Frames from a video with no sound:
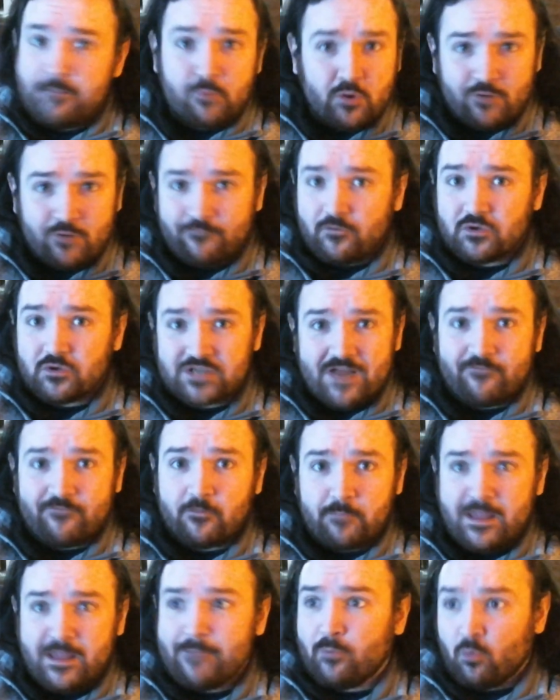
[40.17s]
your first ever
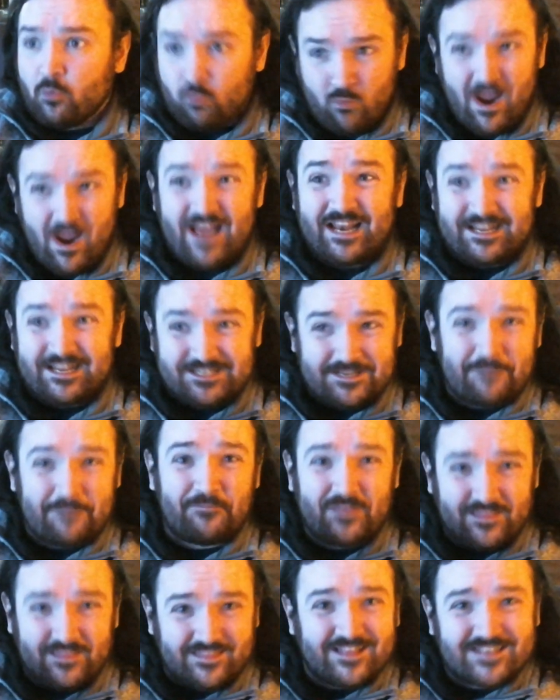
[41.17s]
paper writing
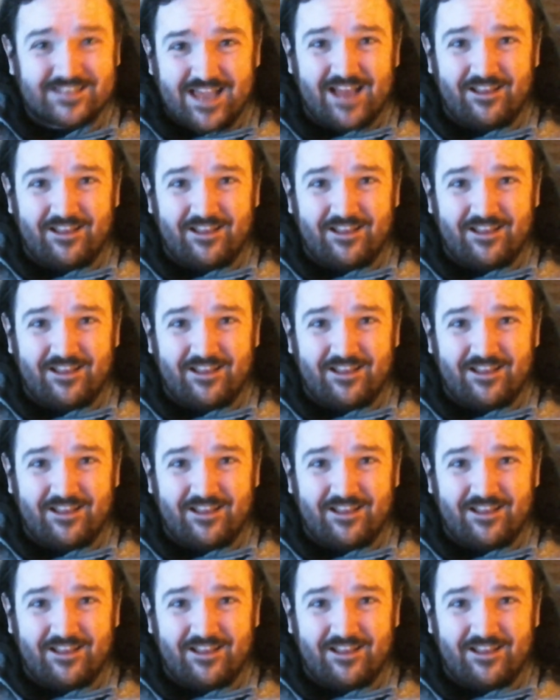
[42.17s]
something that's kind